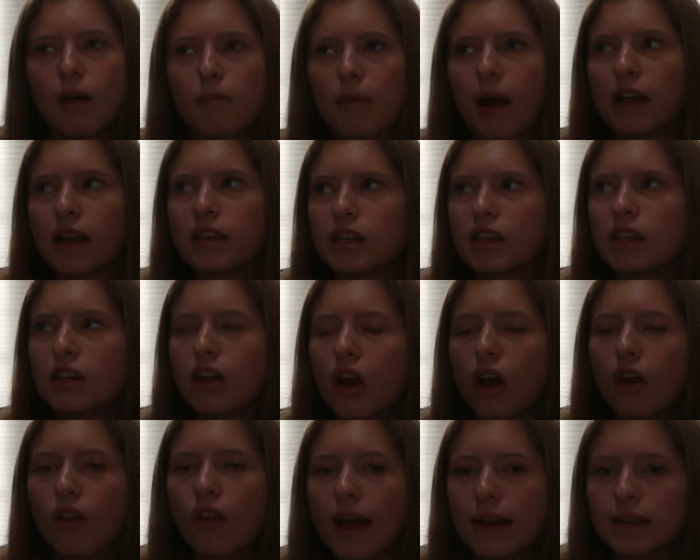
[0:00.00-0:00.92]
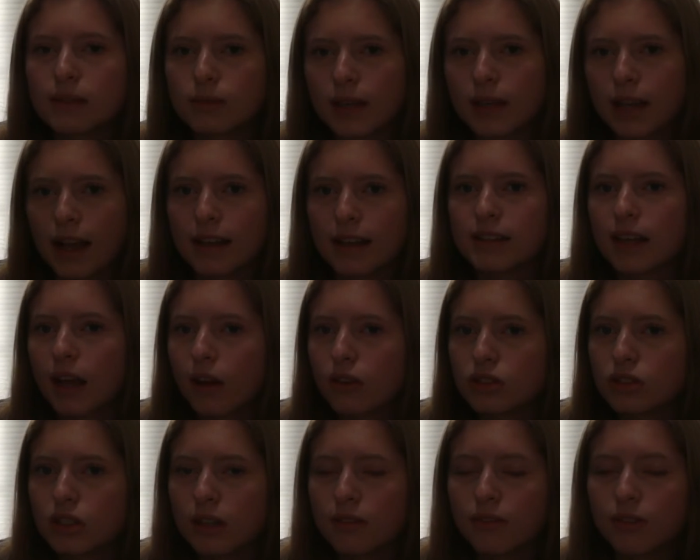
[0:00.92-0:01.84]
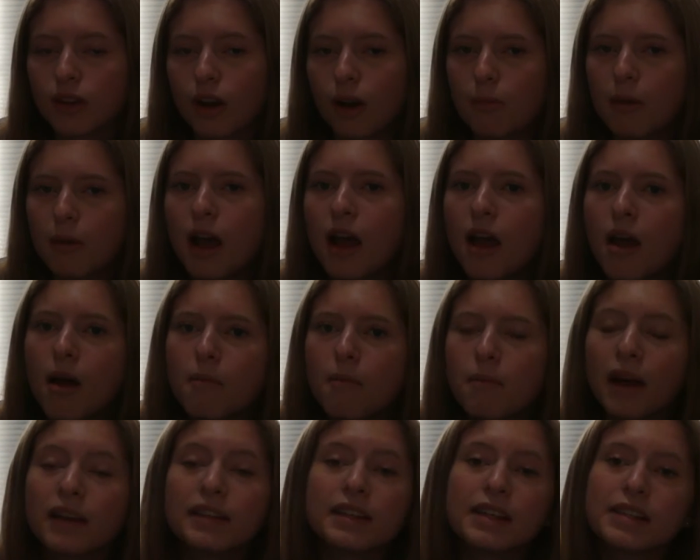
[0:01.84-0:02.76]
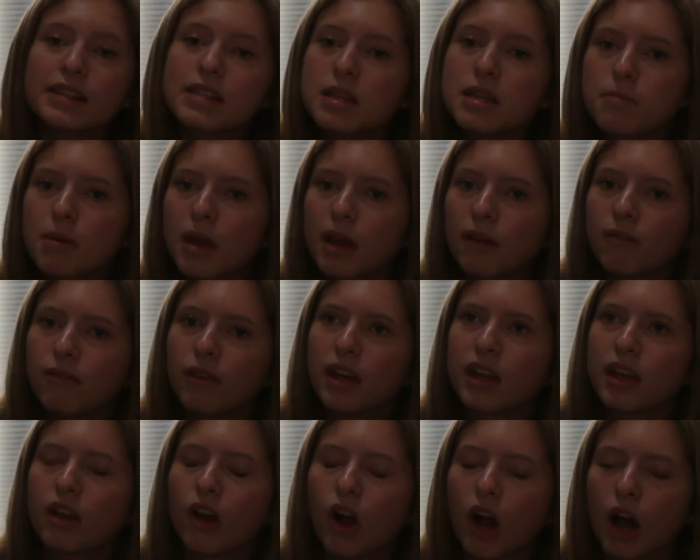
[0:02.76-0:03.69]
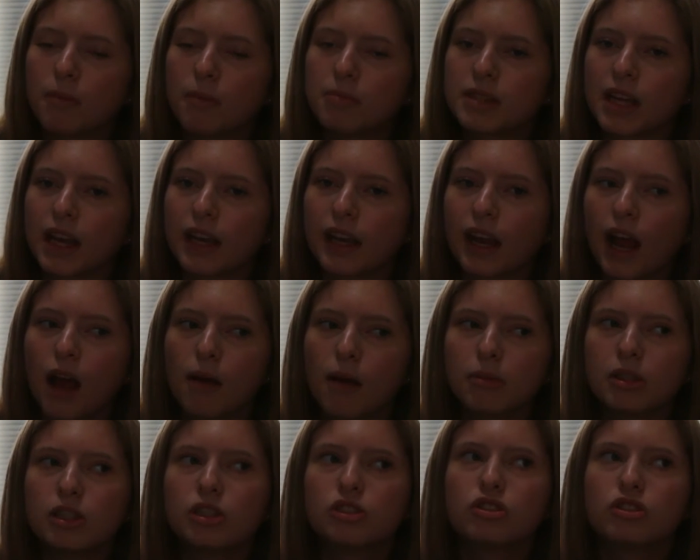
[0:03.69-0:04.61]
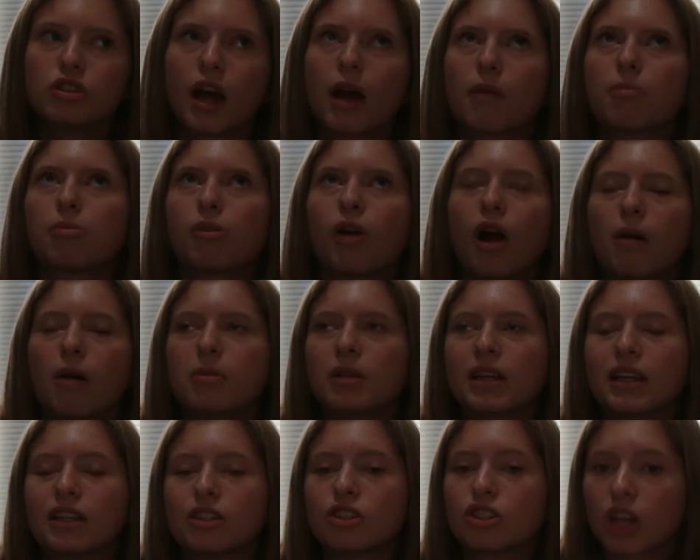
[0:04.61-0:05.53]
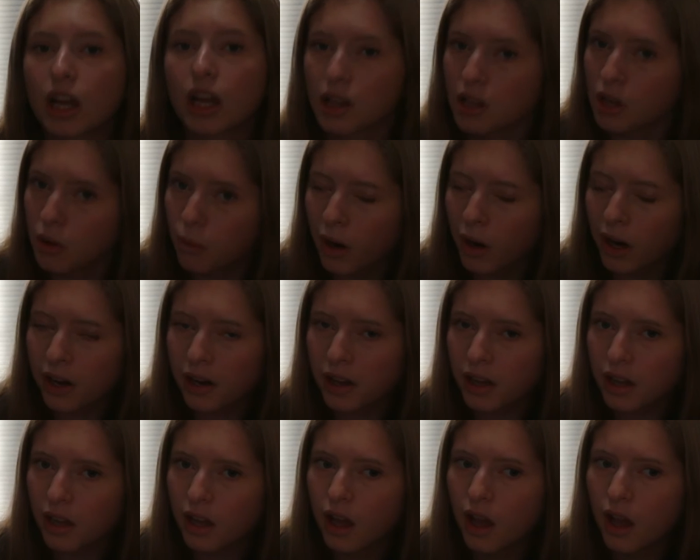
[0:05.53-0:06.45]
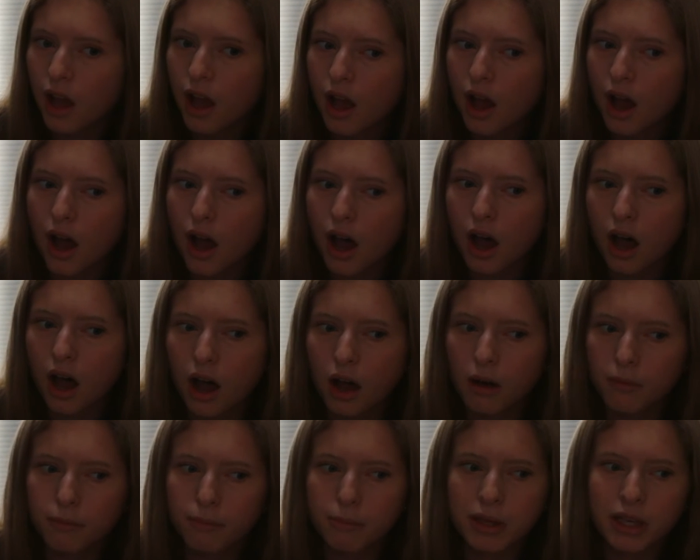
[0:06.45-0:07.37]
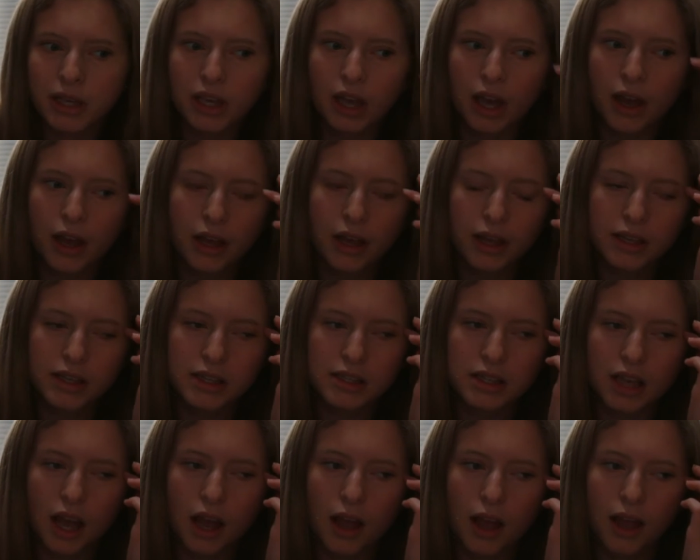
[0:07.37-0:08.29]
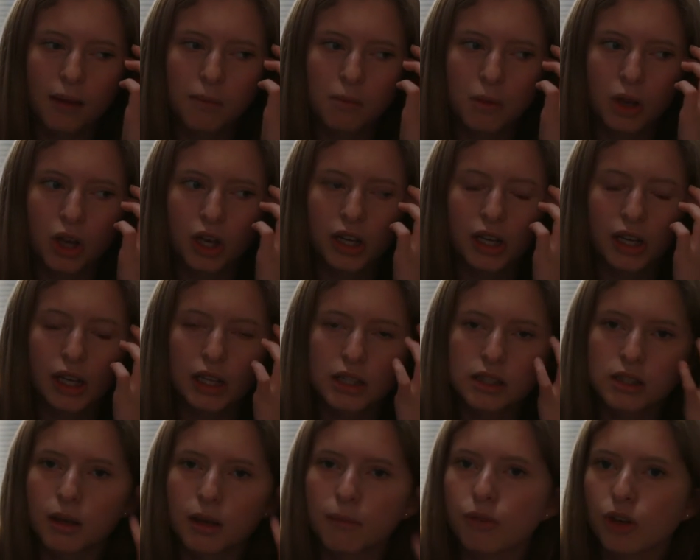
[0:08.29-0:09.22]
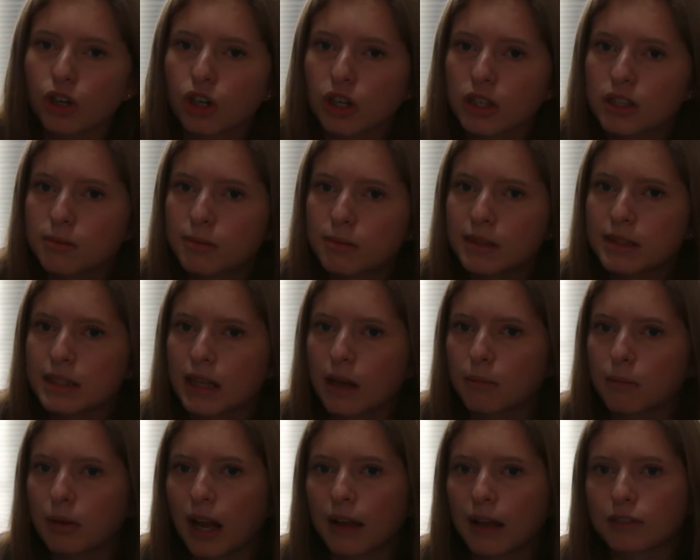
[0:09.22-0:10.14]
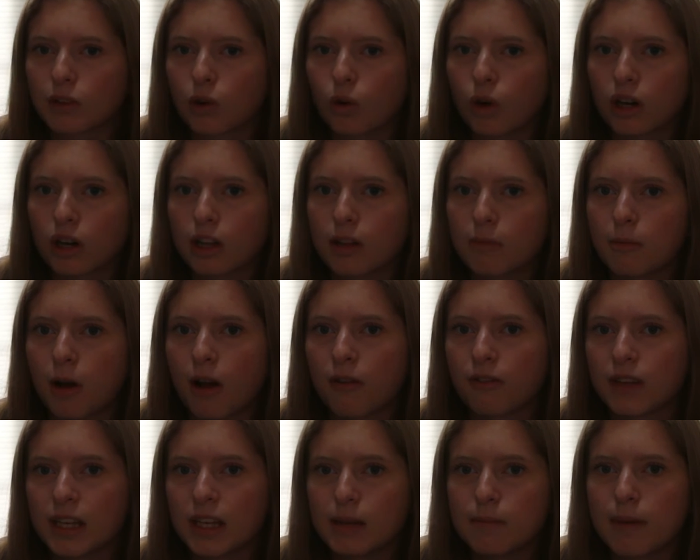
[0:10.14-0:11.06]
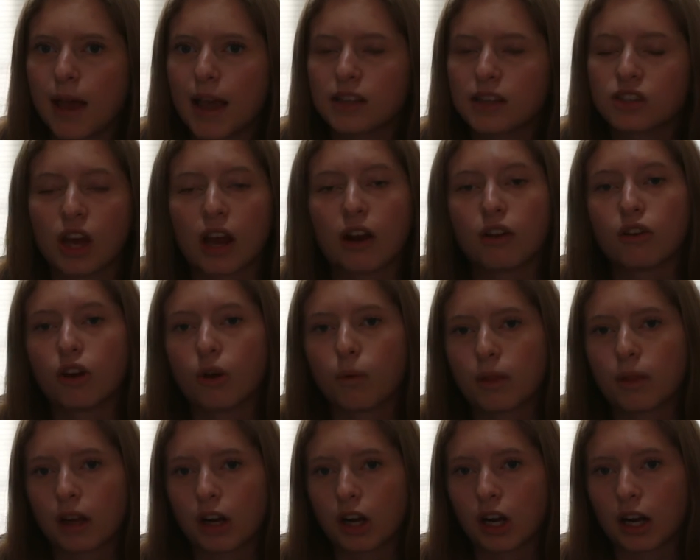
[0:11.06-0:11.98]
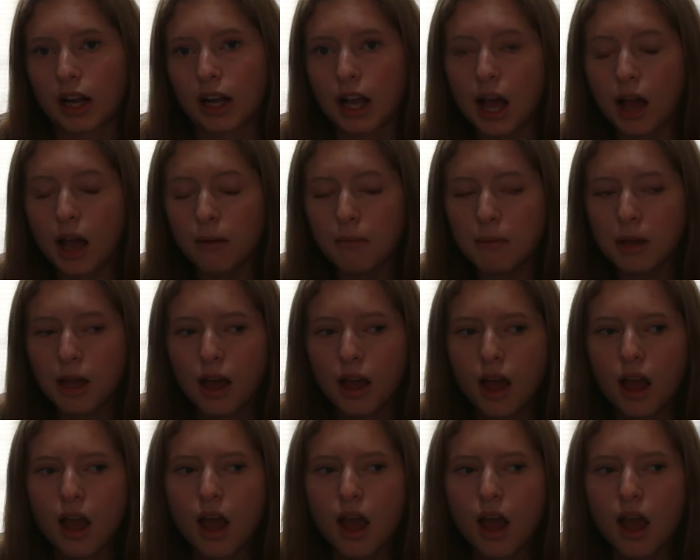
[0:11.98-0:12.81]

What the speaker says: I did know last week I said I was going to film my Disney pin video updated. I'm going to do that probably in January, because I'm going to get some for Christmas. I'm going to have to order them off of eBay, so I don't know when they're going to come.